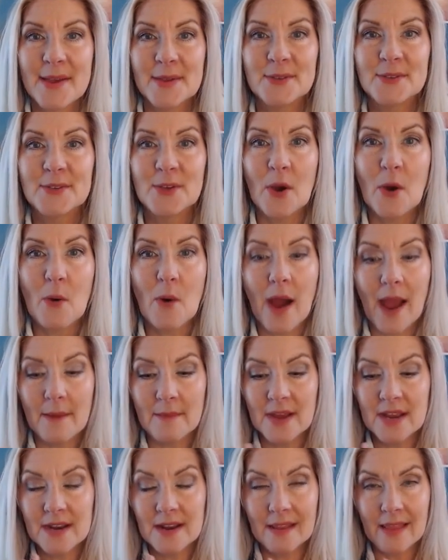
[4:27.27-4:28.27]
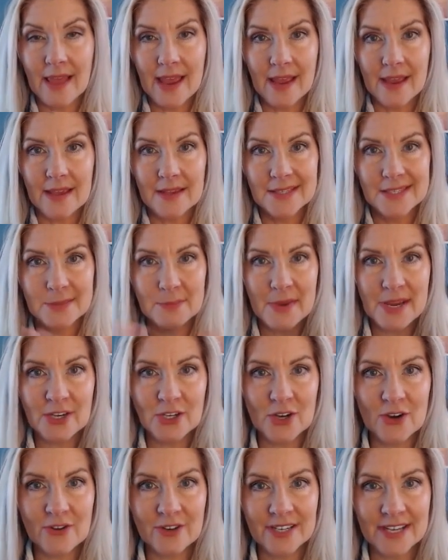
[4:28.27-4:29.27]
So I'm going to
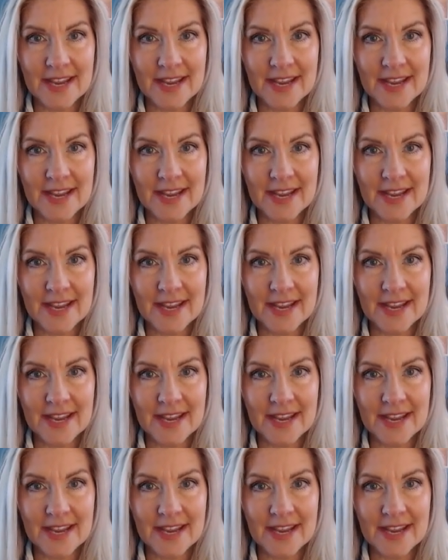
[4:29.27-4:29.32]
speak to your